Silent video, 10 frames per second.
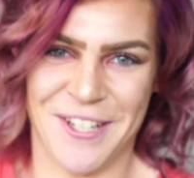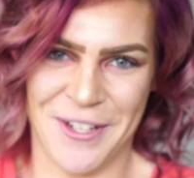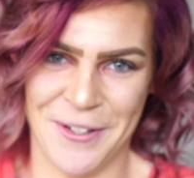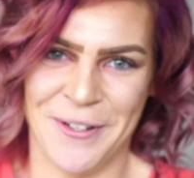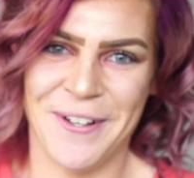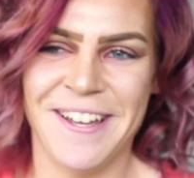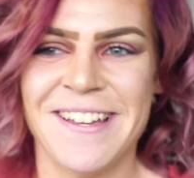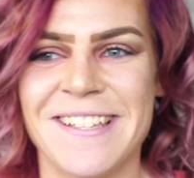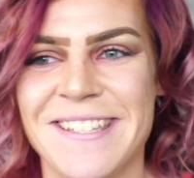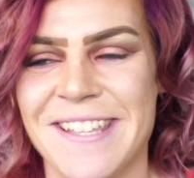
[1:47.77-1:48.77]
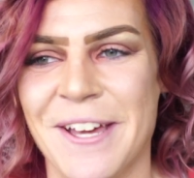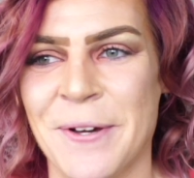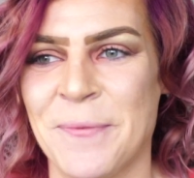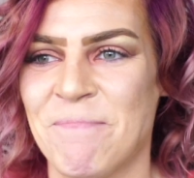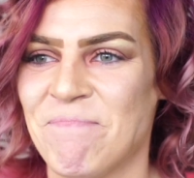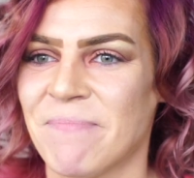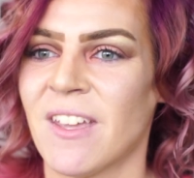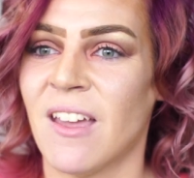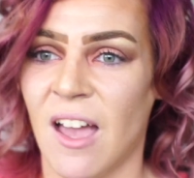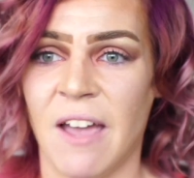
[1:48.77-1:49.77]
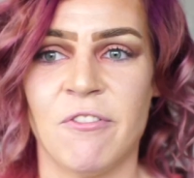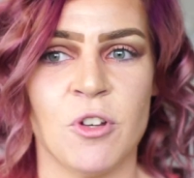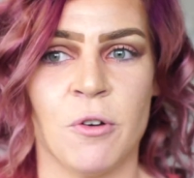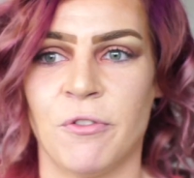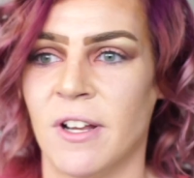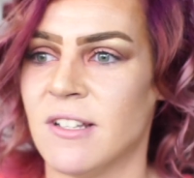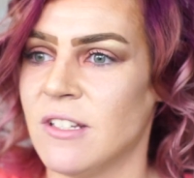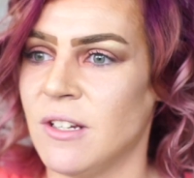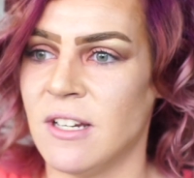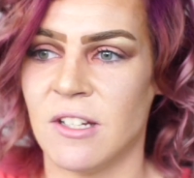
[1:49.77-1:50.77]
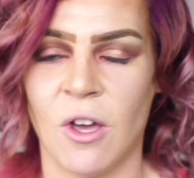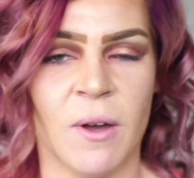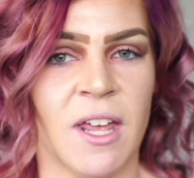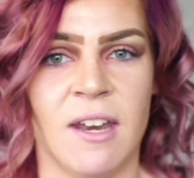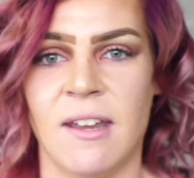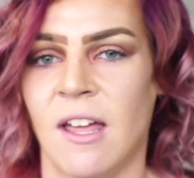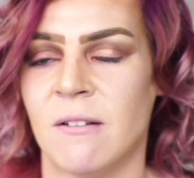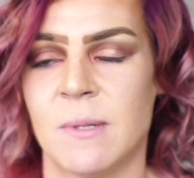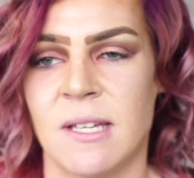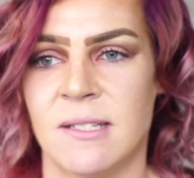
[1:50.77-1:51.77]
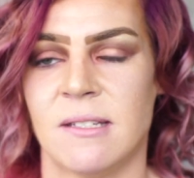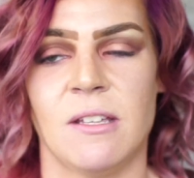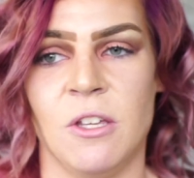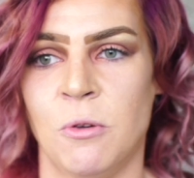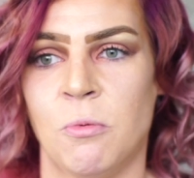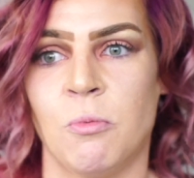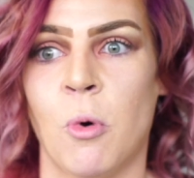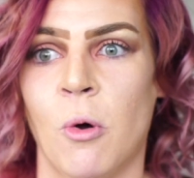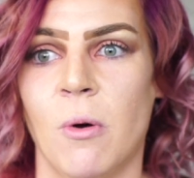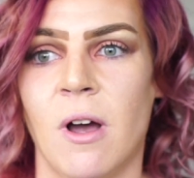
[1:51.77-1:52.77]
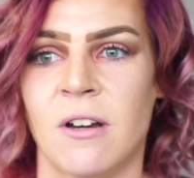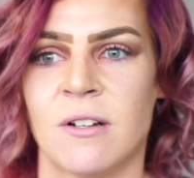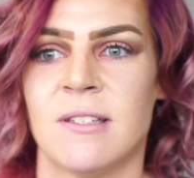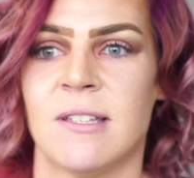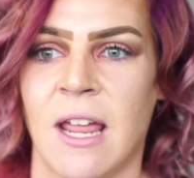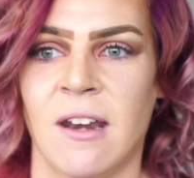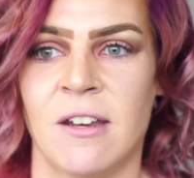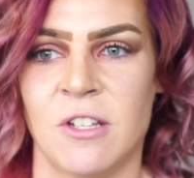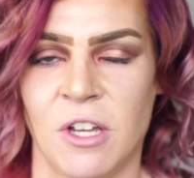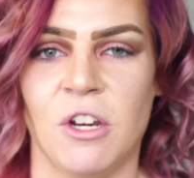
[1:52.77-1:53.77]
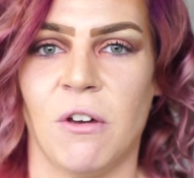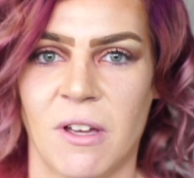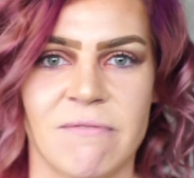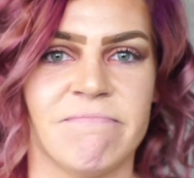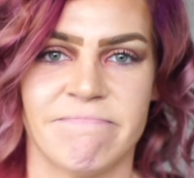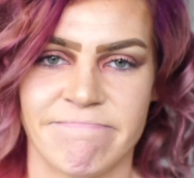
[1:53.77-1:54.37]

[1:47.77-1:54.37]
too, so I've told friends you need to go get it done because you won't understand until you do it.